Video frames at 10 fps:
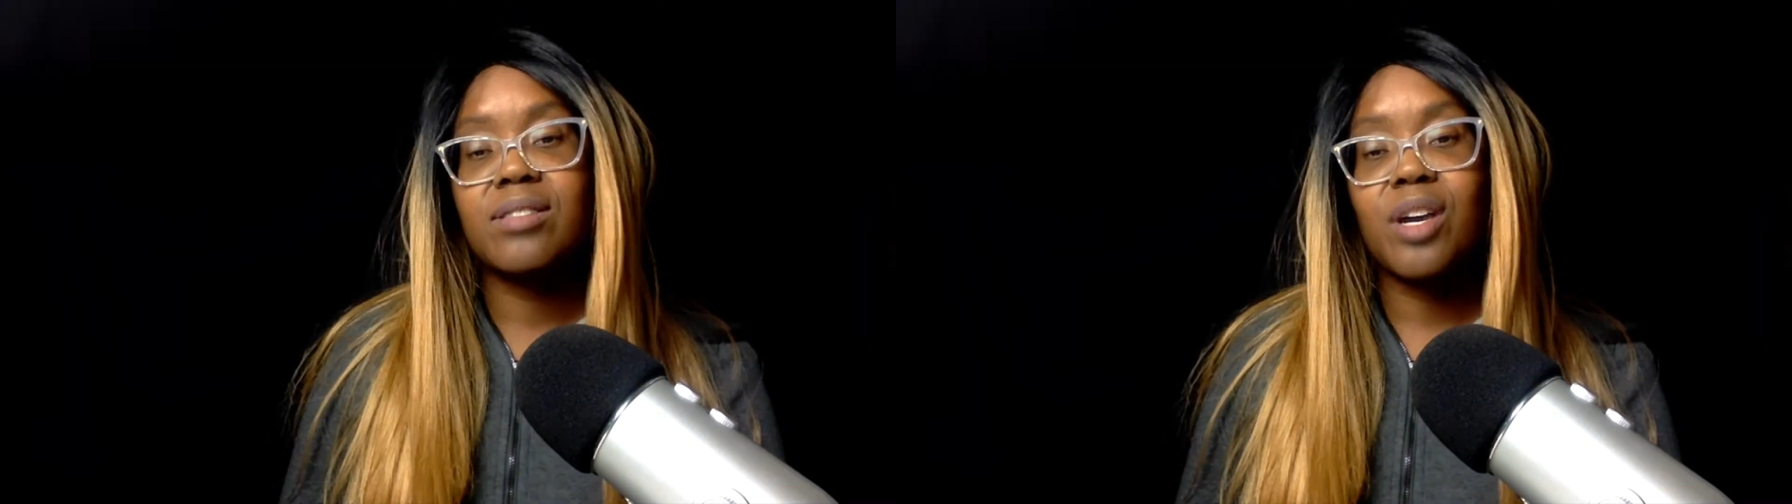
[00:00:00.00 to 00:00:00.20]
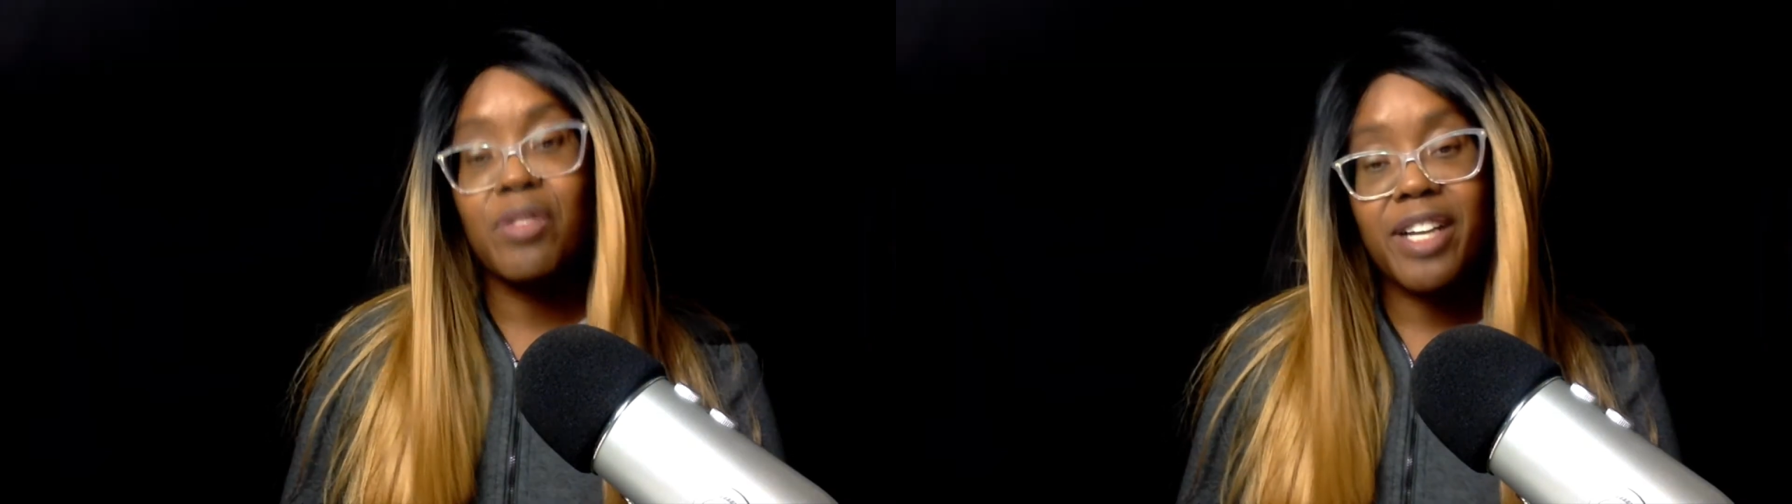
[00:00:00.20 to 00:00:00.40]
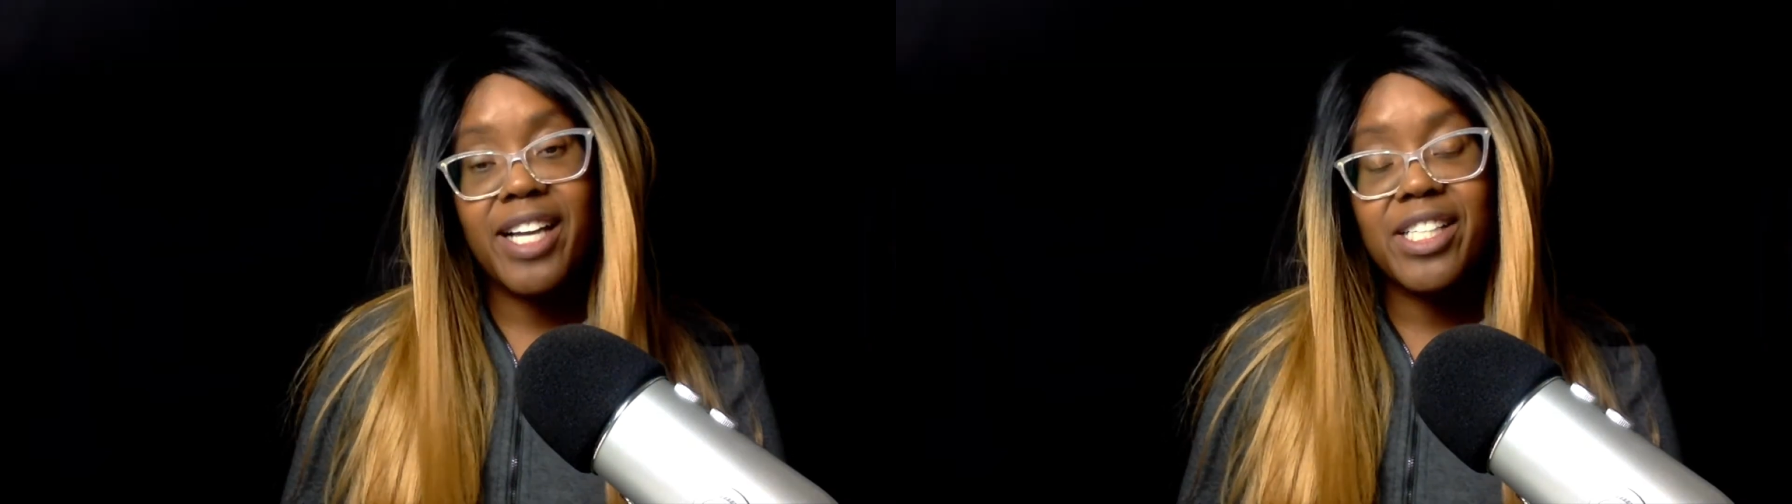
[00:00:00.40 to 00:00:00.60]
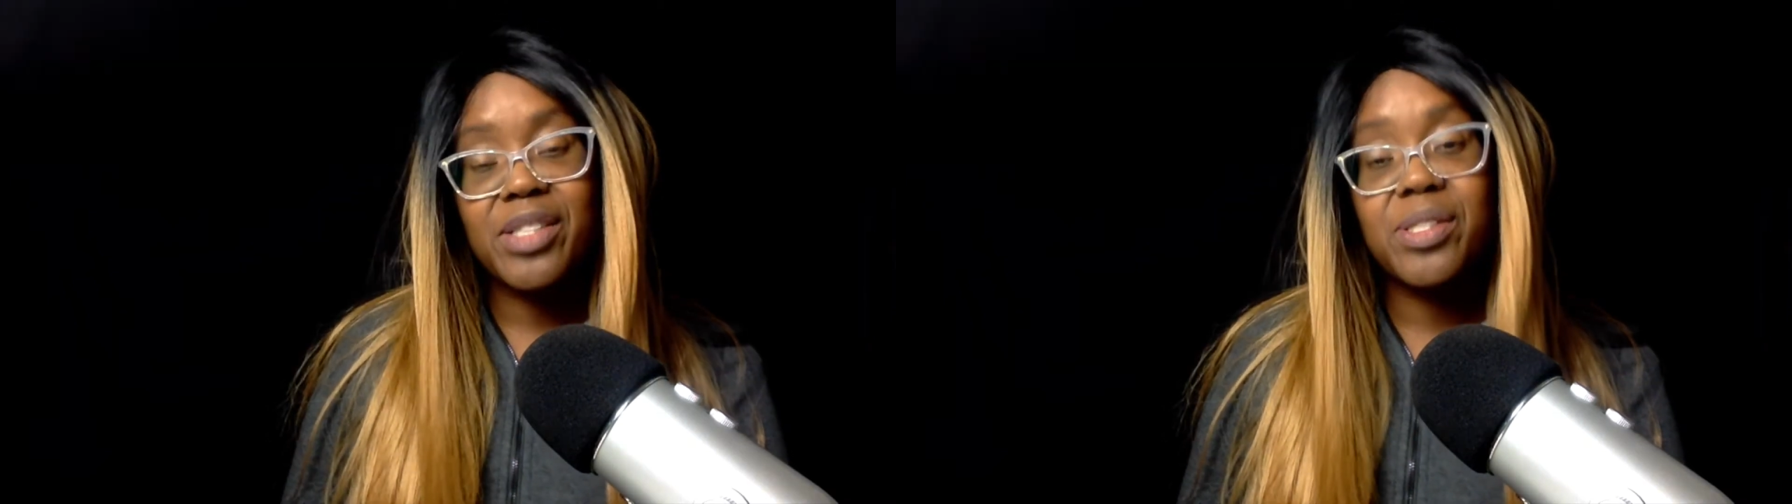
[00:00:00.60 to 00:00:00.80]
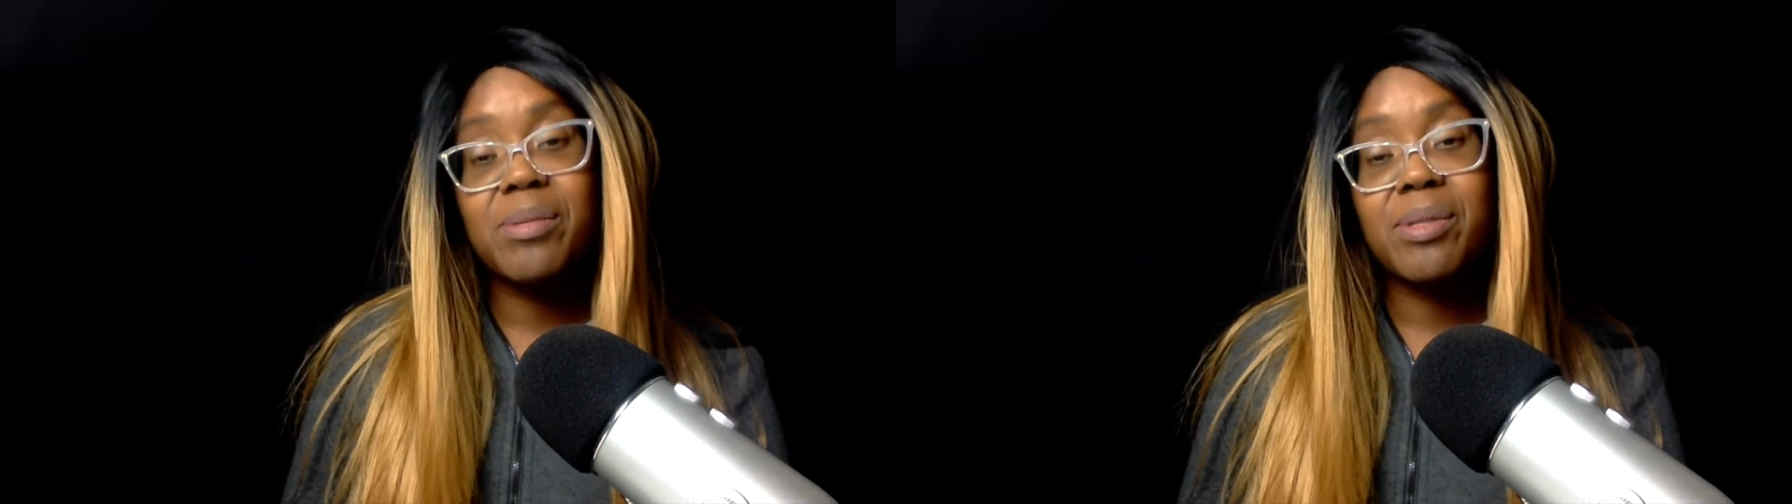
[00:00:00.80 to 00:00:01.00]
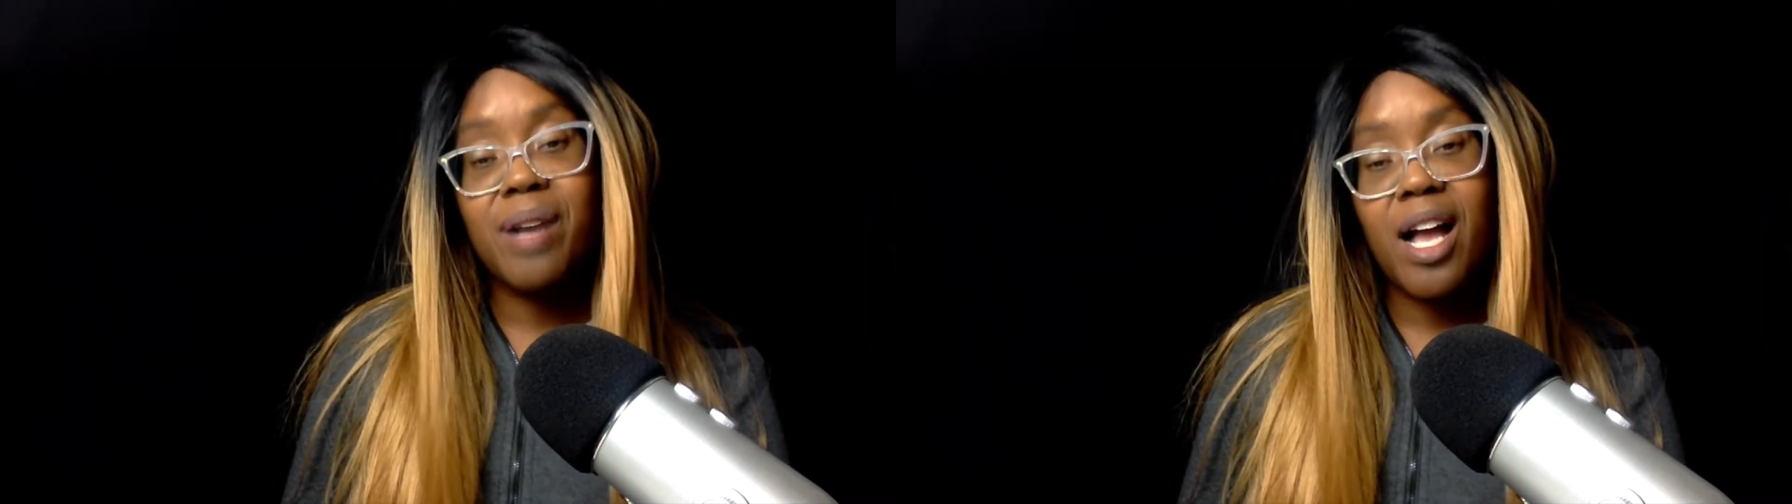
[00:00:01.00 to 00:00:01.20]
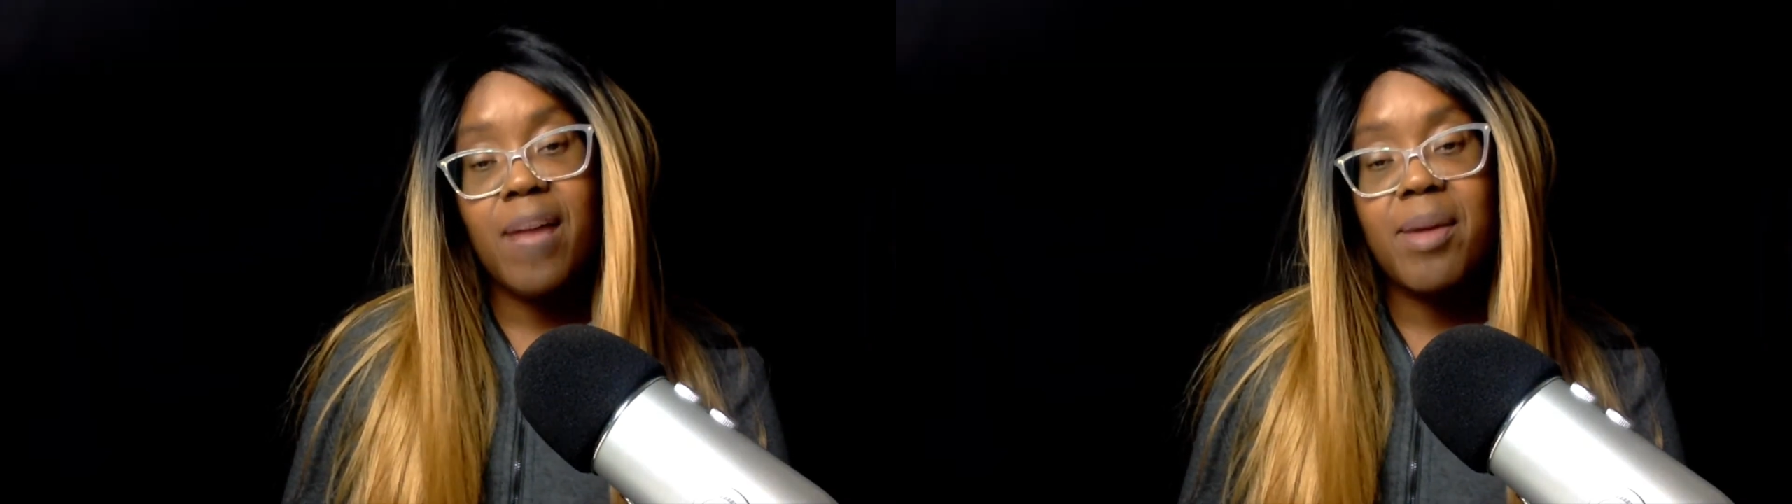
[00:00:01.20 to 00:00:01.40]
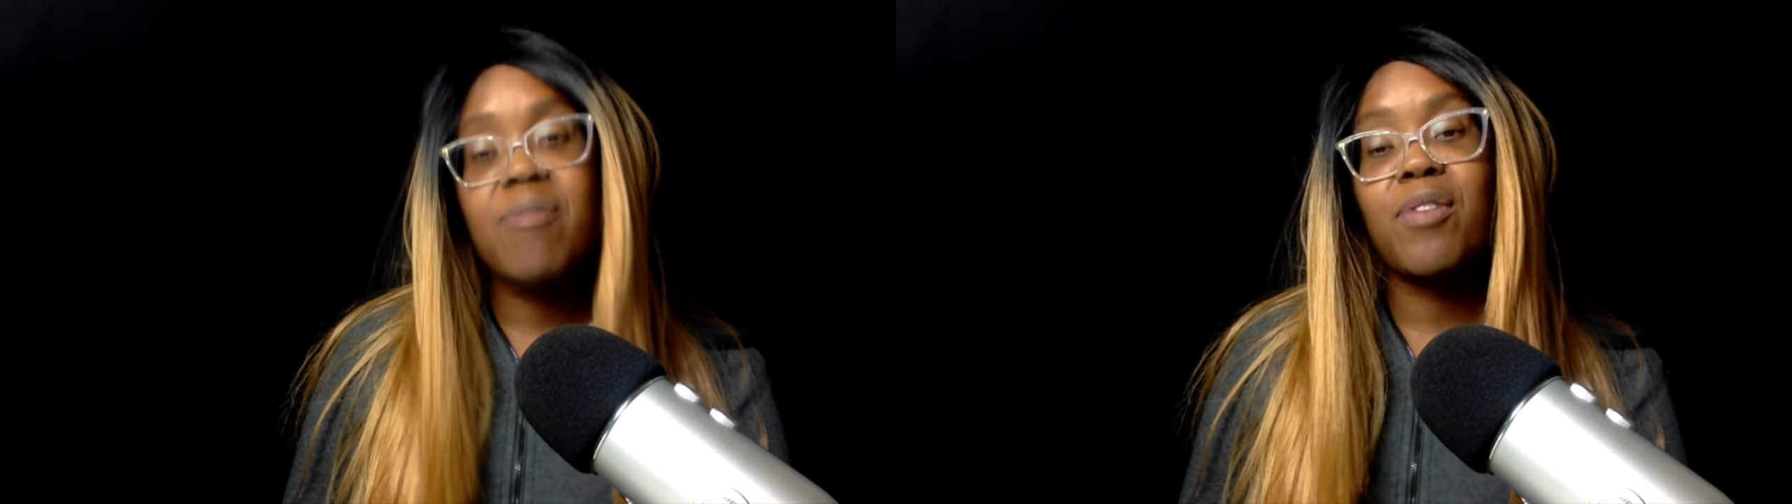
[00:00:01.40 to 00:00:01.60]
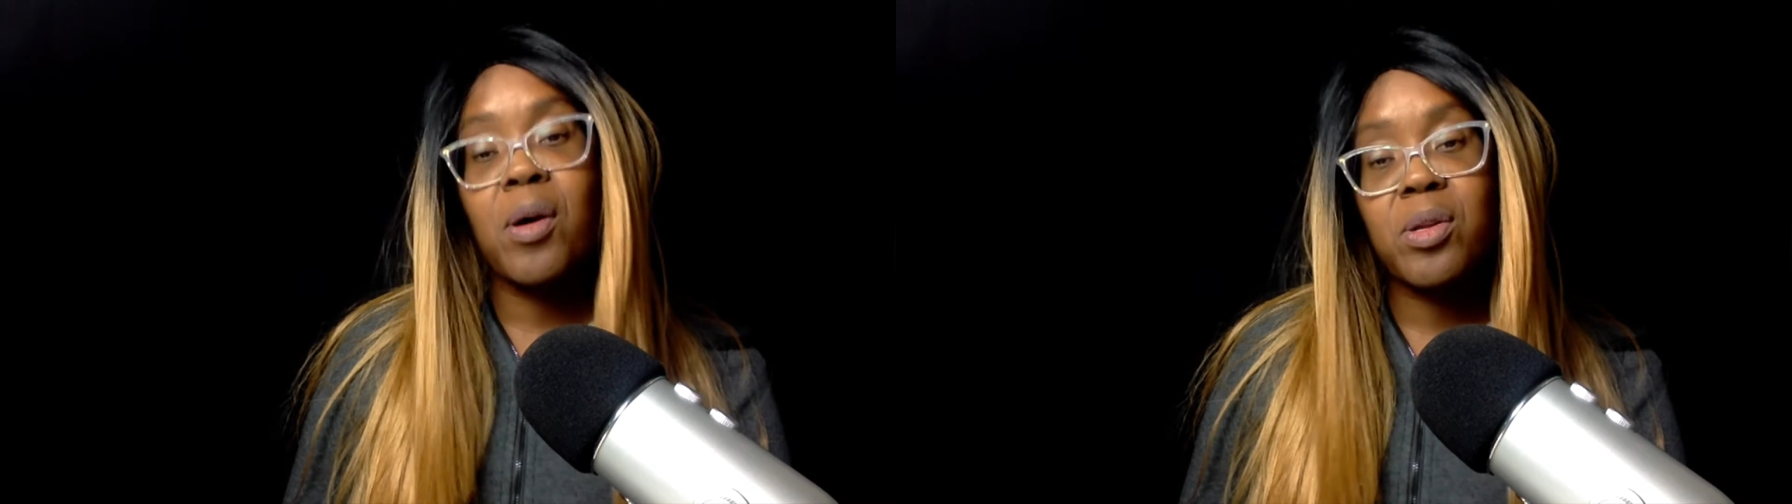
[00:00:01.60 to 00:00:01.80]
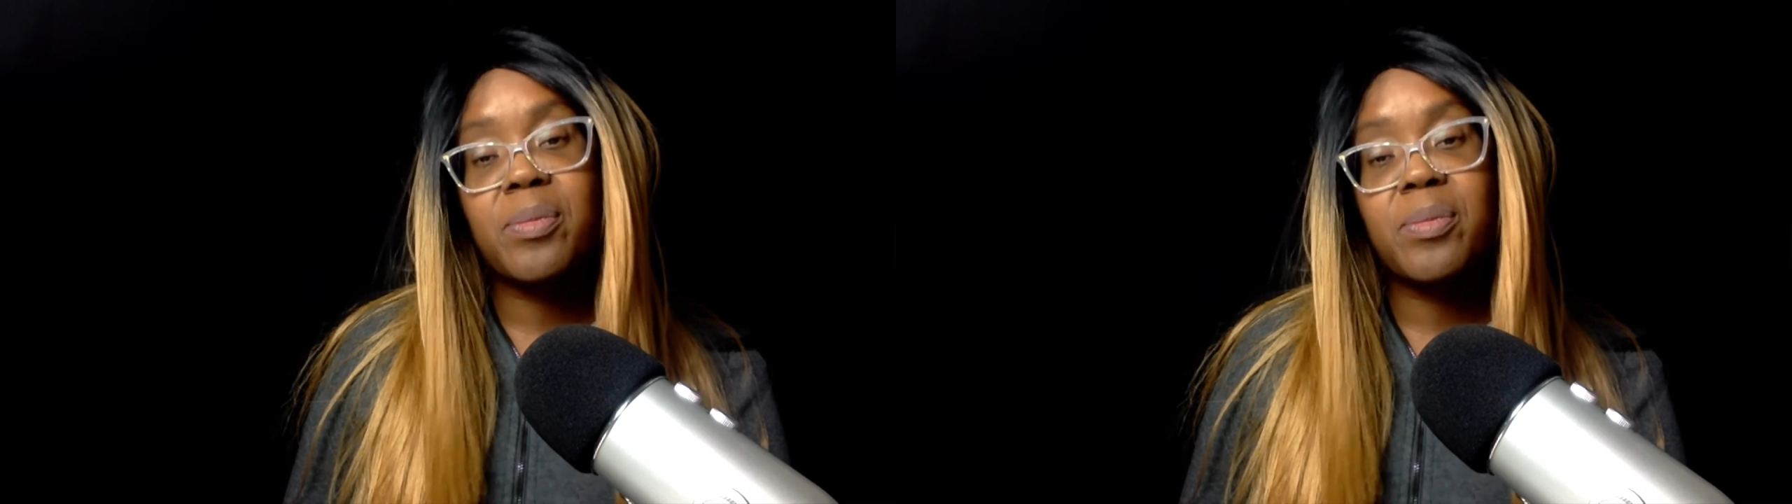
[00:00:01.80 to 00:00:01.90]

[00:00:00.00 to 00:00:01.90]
Don't forget to subscribe and follow